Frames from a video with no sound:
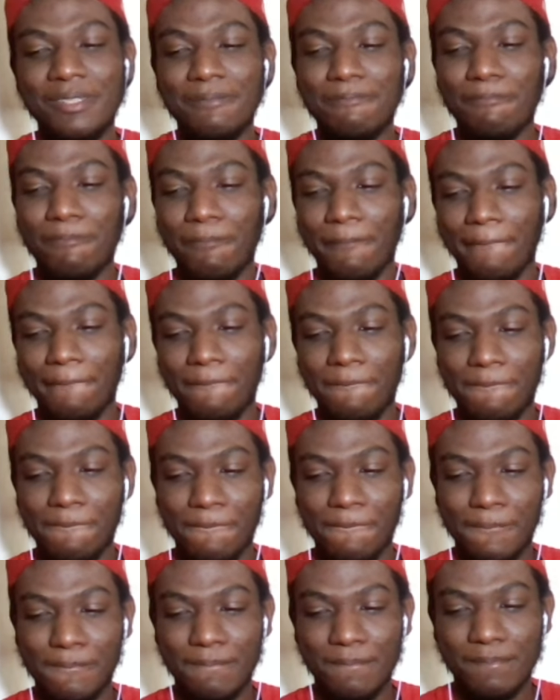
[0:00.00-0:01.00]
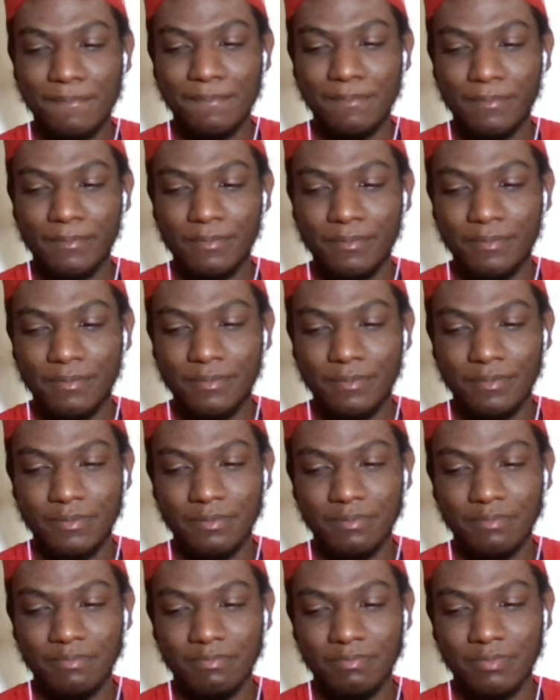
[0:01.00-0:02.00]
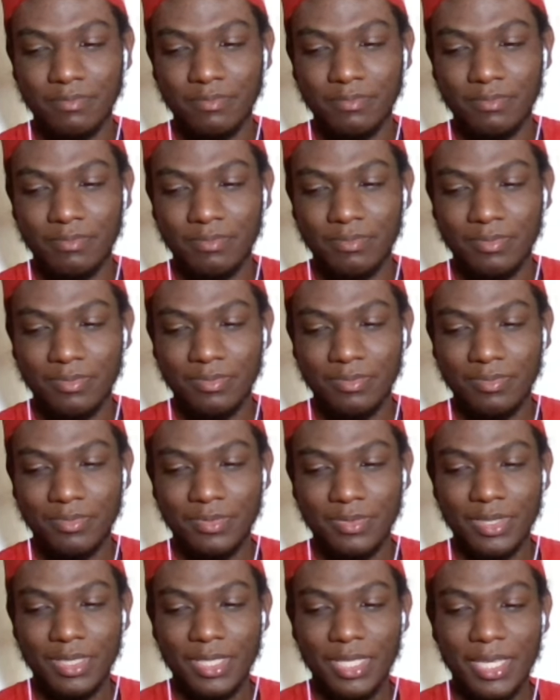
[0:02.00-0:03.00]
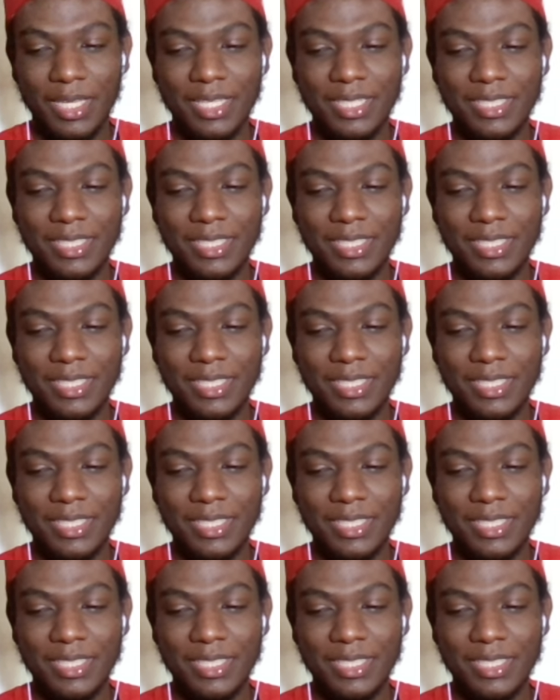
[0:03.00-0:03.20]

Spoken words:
No one is speaking in this clip.